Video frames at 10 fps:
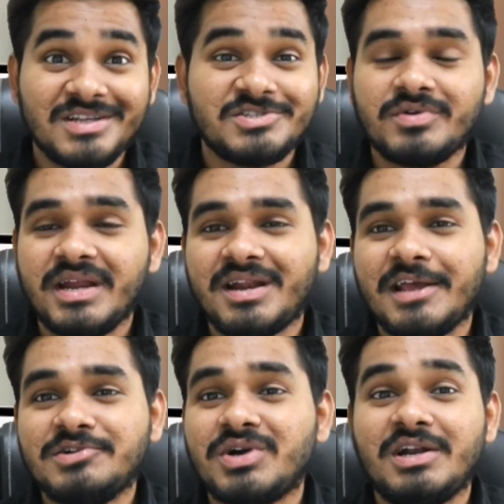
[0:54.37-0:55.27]
And if you are a
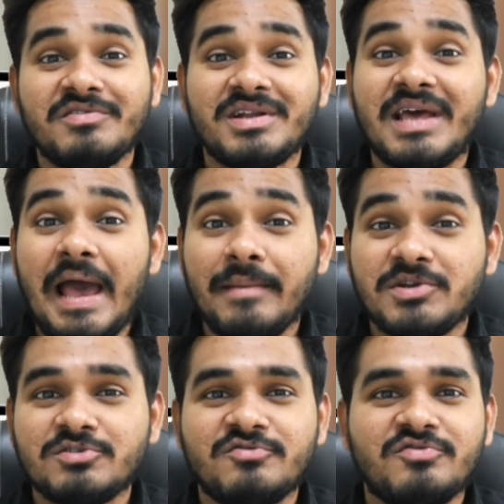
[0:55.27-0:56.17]
student, try to
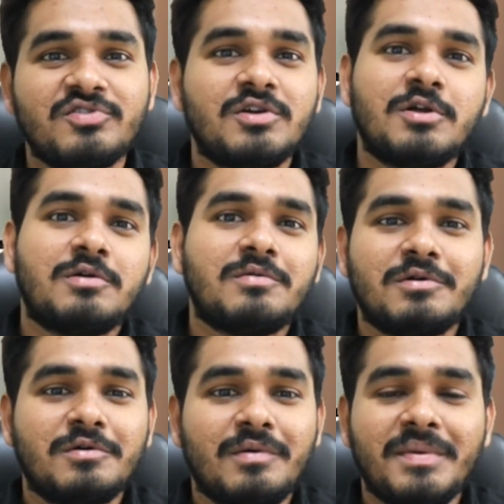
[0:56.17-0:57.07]
cultivate the habit of
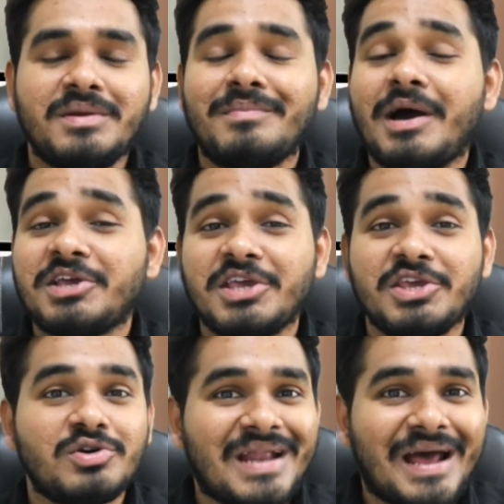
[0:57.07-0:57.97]

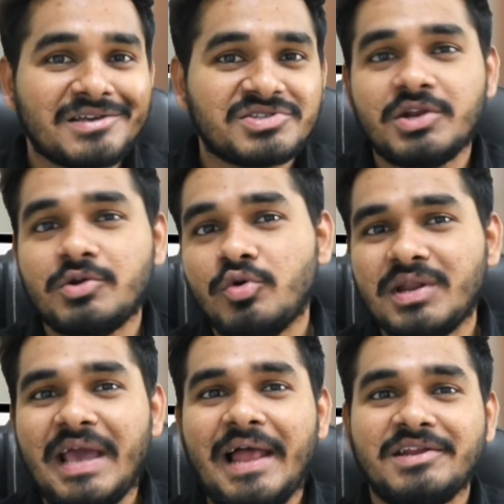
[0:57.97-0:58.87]
marking your
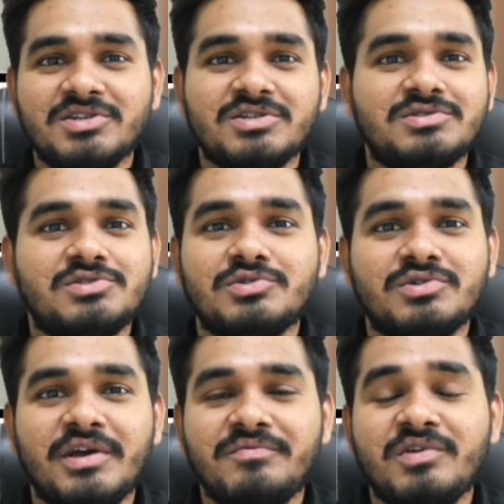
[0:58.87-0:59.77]
task in Google
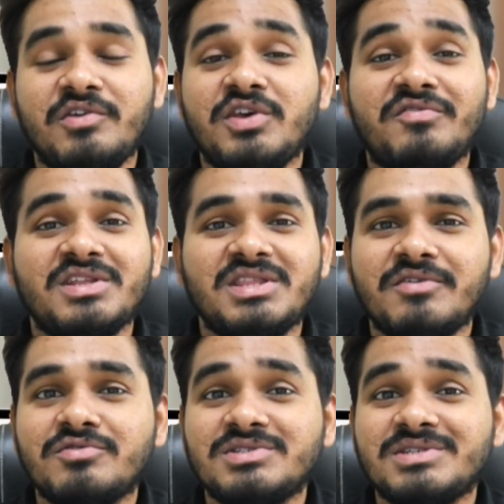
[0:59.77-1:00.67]
Calendar. So if
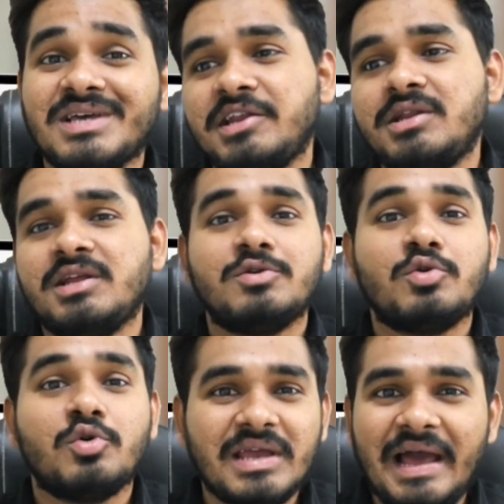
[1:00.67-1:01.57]
everything was
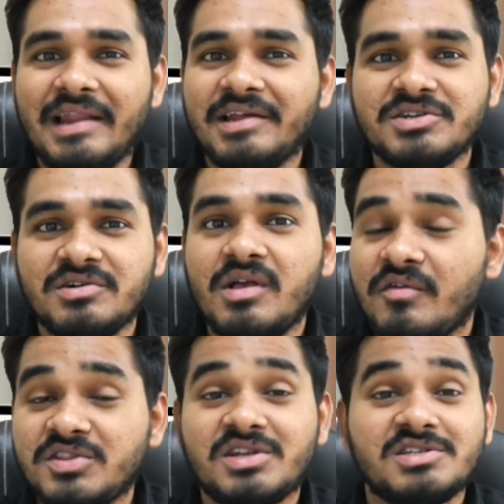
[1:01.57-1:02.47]
aligned in Google
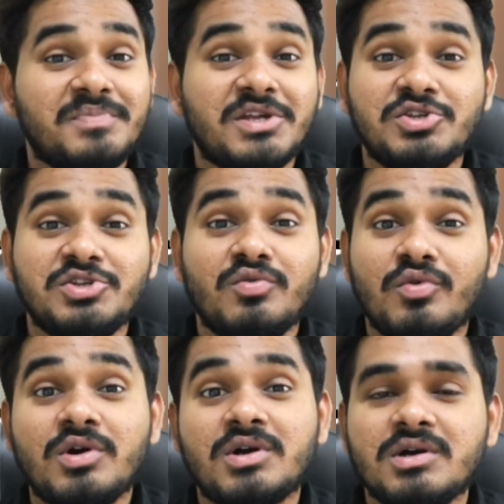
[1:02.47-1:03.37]
Calendar with
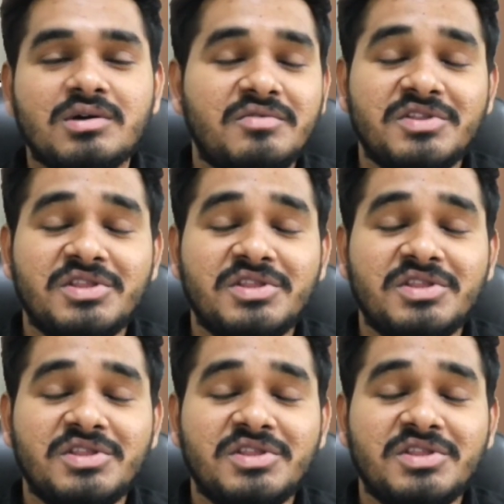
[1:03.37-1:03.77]
respect to your work